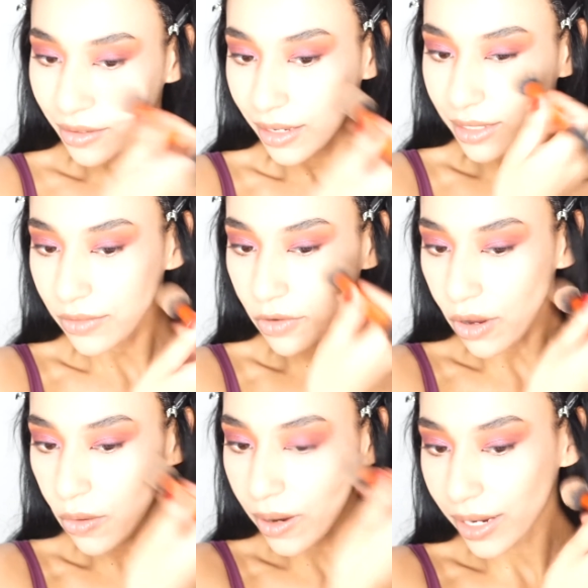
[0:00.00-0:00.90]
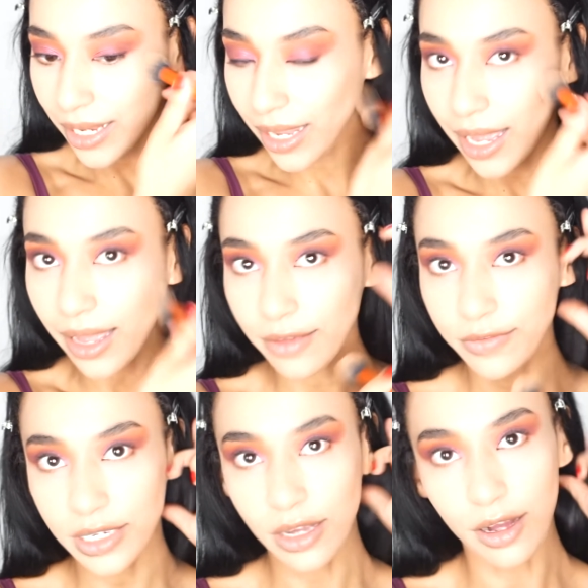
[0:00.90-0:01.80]
As I've gone quite
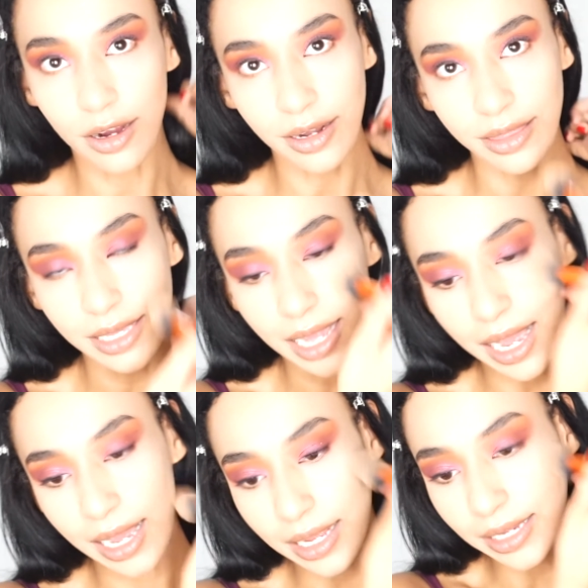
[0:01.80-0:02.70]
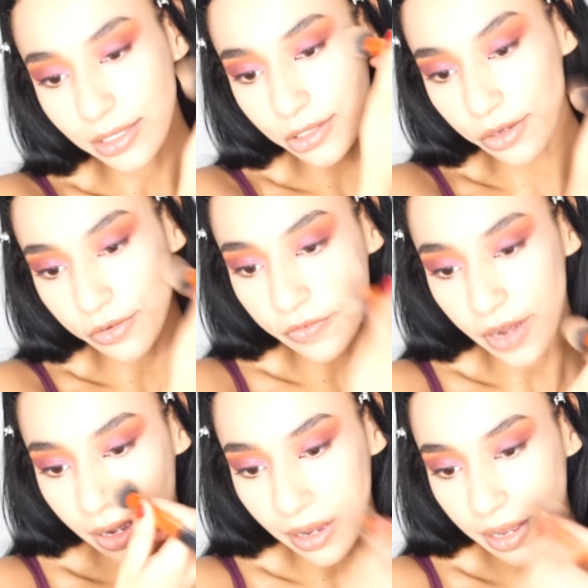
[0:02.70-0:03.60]
heavy on the eyes so
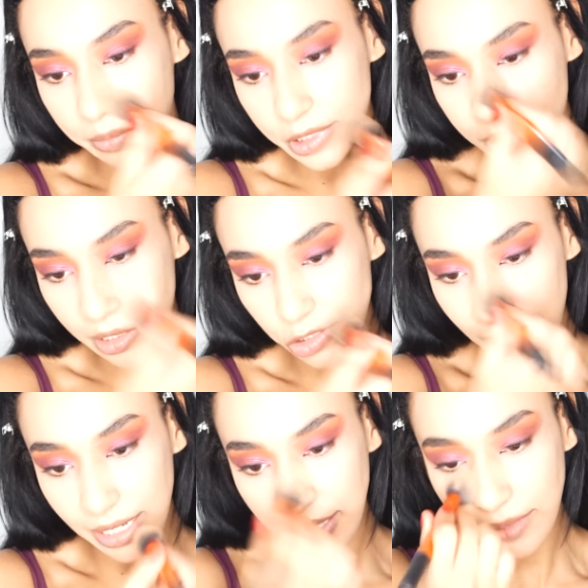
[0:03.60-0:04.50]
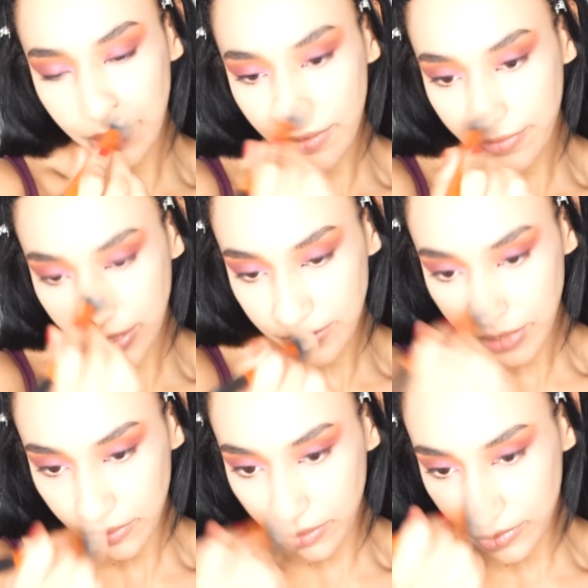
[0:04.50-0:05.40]
far, I'm just going to try and keep my face
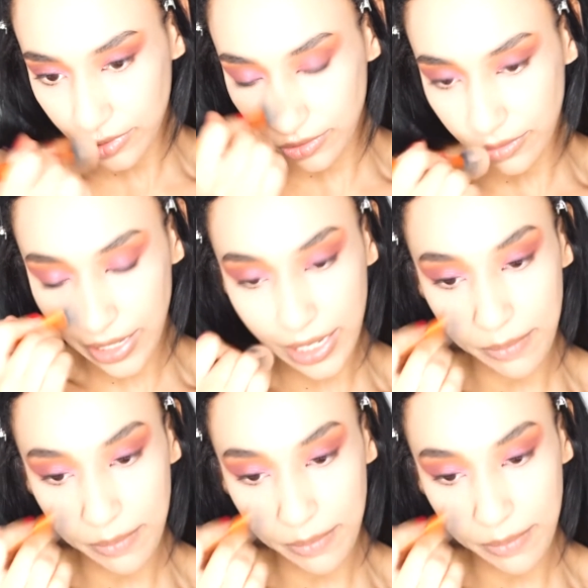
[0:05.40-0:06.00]
makeup to a